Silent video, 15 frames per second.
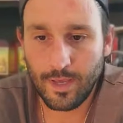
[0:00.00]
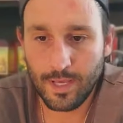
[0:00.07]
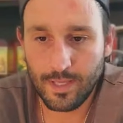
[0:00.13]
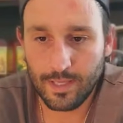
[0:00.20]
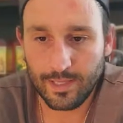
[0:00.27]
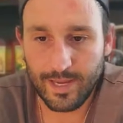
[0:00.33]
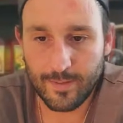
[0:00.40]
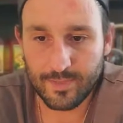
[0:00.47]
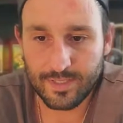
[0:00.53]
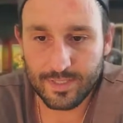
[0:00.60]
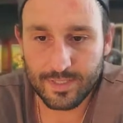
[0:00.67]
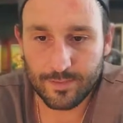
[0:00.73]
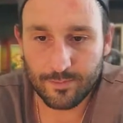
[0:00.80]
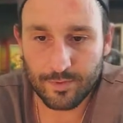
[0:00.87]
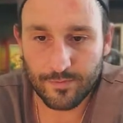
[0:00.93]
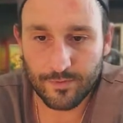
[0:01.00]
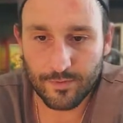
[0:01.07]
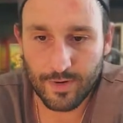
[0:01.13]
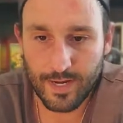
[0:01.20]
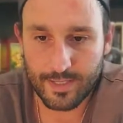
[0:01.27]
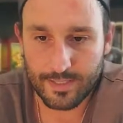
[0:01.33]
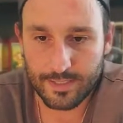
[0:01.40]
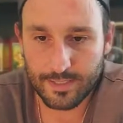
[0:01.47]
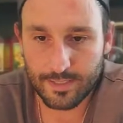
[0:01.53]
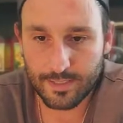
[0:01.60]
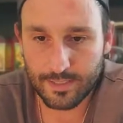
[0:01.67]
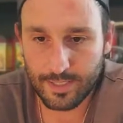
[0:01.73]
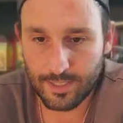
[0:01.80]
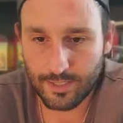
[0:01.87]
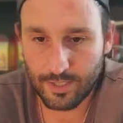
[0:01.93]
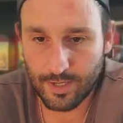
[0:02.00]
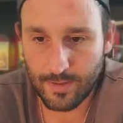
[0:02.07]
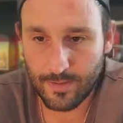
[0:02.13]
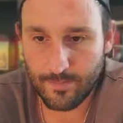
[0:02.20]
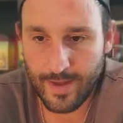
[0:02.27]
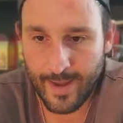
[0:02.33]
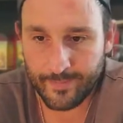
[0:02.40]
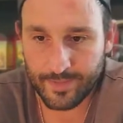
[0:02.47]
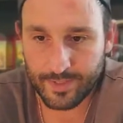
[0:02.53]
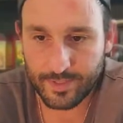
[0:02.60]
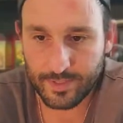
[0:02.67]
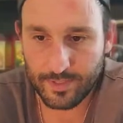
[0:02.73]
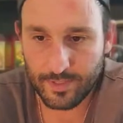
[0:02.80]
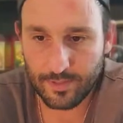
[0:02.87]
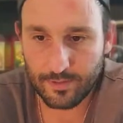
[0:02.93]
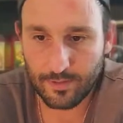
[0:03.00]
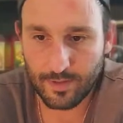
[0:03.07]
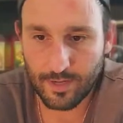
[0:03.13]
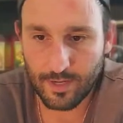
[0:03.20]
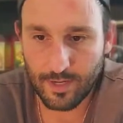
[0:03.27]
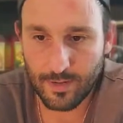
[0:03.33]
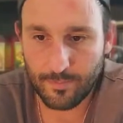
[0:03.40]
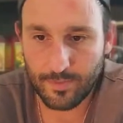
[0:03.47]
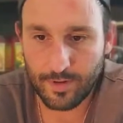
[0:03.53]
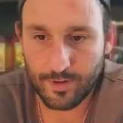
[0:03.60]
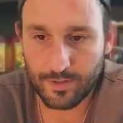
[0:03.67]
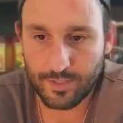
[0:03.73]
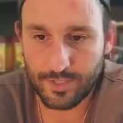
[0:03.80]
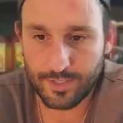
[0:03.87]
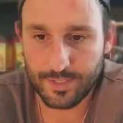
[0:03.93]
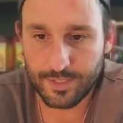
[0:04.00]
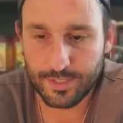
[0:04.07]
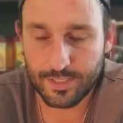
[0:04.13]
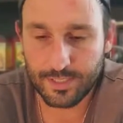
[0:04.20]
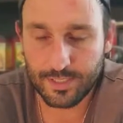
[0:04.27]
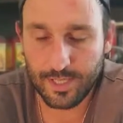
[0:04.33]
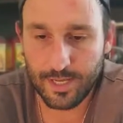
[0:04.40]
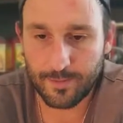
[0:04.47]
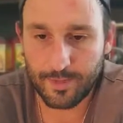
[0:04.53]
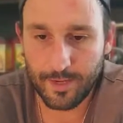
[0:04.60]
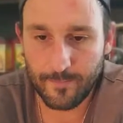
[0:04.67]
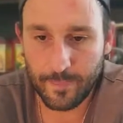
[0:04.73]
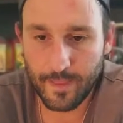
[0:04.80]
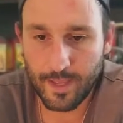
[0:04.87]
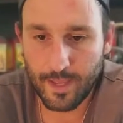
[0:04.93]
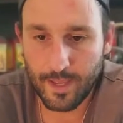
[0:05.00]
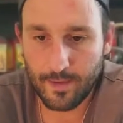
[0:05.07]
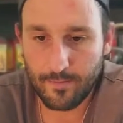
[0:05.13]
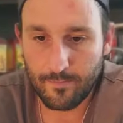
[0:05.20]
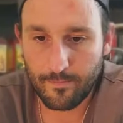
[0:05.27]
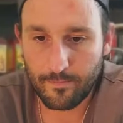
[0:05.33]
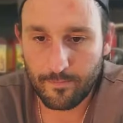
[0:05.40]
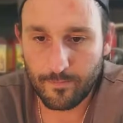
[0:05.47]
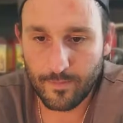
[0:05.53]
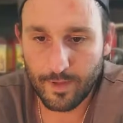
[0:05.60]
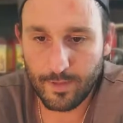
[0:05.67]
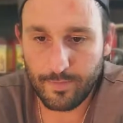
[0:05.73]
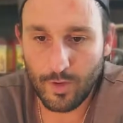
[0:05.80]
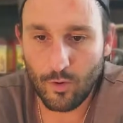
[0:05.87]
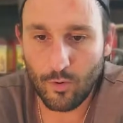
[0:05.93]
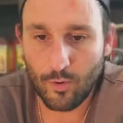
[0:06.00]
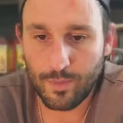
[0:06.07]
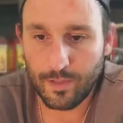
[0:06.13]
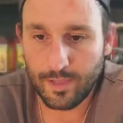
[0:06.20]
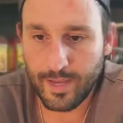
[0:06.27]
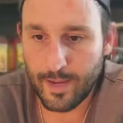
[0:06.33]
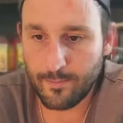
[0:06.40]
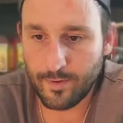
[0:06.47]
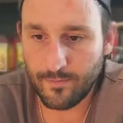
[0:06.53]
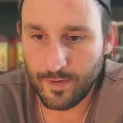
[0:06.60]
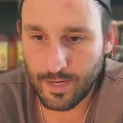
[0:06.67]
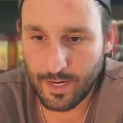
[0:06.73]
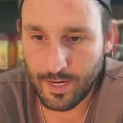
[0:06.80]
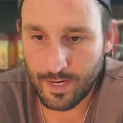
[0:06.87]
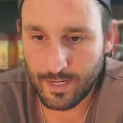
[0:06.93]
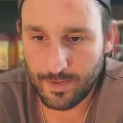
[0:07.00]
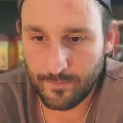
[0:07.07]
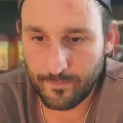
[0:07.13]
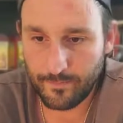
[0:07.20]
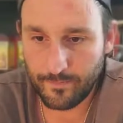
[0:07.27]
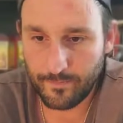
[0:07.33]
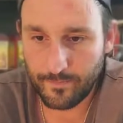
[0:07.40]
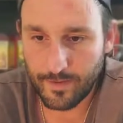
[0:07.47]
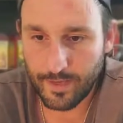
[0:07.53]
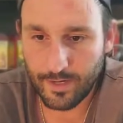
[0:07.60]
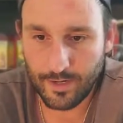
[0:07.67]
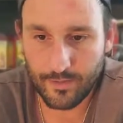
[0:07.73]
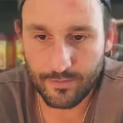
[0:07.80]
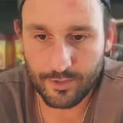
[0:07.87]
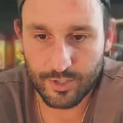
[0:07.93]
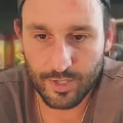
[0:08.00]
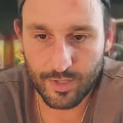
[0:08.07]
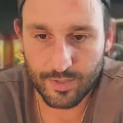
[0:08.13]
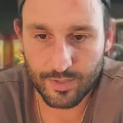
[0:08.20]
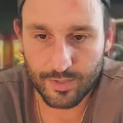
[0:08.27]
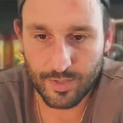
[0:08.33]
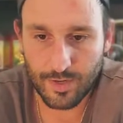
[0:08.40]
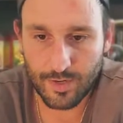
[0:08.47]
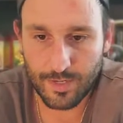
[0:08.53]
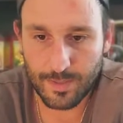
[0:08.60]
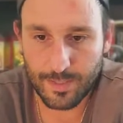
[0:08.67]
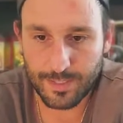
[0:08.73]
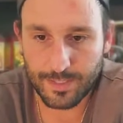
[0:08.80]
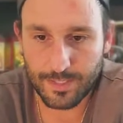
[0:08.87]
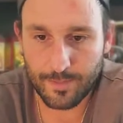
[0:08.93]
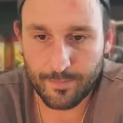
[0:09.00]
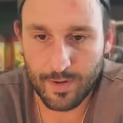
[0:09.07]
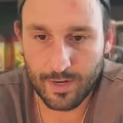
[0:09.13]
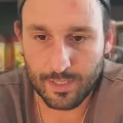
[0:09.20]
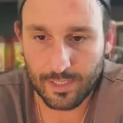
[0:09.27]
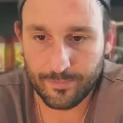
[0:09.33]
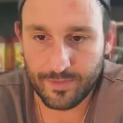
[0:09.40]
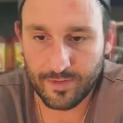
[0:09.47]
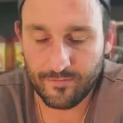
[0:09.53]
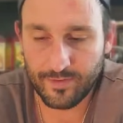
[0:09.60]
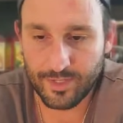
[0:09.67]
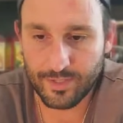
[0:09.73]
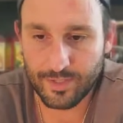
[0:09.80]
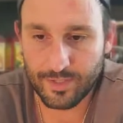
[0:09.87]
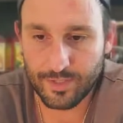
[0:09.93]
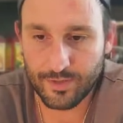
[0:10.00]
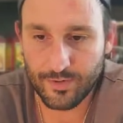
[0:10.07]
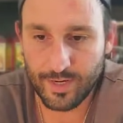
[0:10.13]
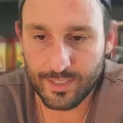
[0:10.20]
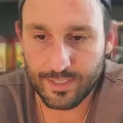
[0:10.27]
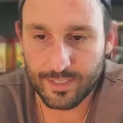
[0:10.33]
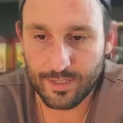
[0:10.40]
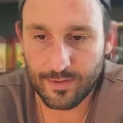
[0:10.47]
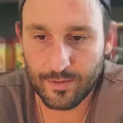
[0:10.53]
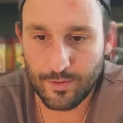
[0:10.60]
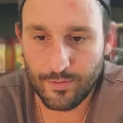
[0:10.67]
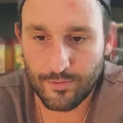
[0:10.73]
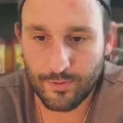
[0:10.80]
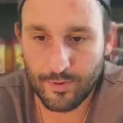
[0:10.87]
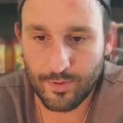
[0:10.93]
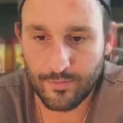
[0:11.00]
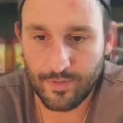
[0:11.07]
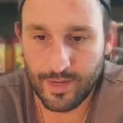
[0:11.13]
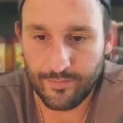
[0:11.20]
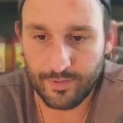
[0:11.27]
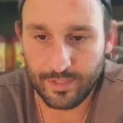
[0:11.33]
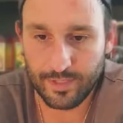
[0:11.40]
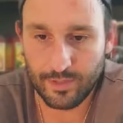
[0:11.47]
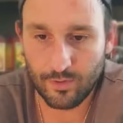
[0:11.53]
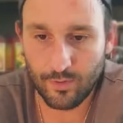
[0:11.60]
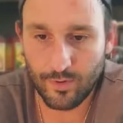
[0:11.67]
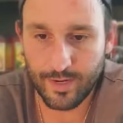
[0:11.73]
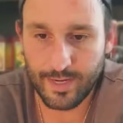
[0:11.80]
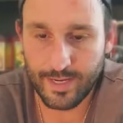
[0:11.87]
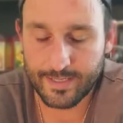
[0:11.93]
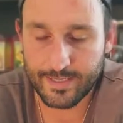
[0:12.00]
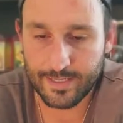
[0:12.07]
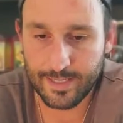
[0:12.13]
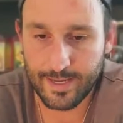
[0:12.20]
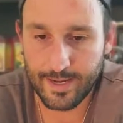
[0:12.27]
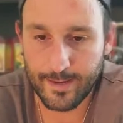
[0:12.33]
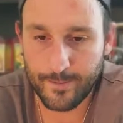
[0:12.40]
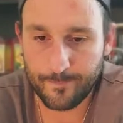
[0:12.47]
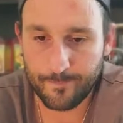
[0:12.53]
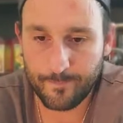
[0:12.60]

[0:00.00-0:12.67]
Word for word: The lamb is a symbol of Christ. St. John the Baptist, looking up on Jesus, exclaimed, Behold the Lamb of God. And another John saw in this apocalyptic visions Christ on the throne of heavenly glory as a lamb.